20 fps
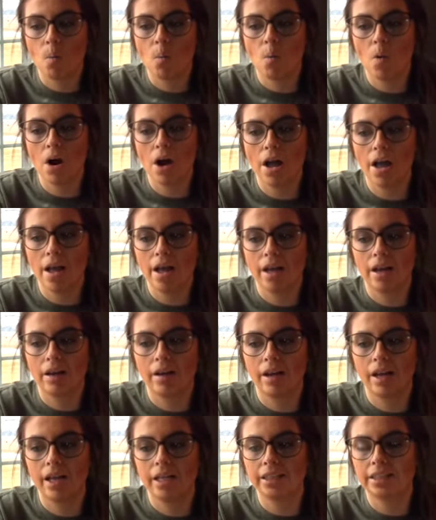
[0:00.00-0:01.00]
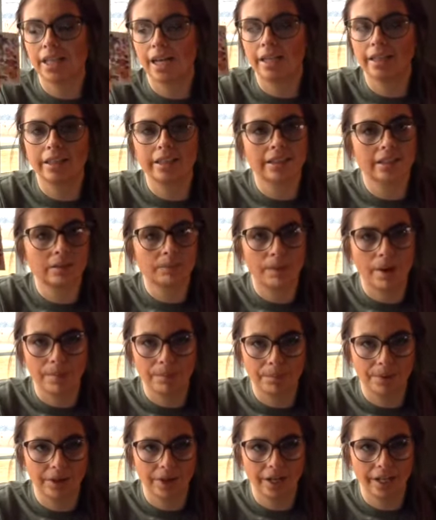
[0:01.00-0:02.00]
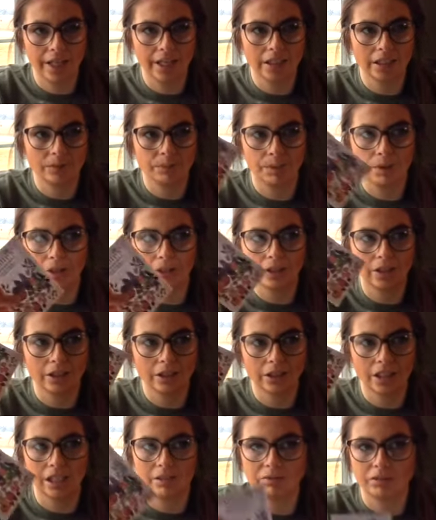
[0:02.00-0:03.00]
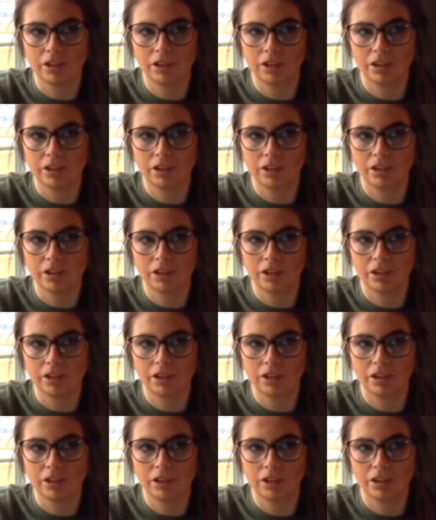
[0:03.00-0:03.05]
what exactly this pepper is, what it looks like.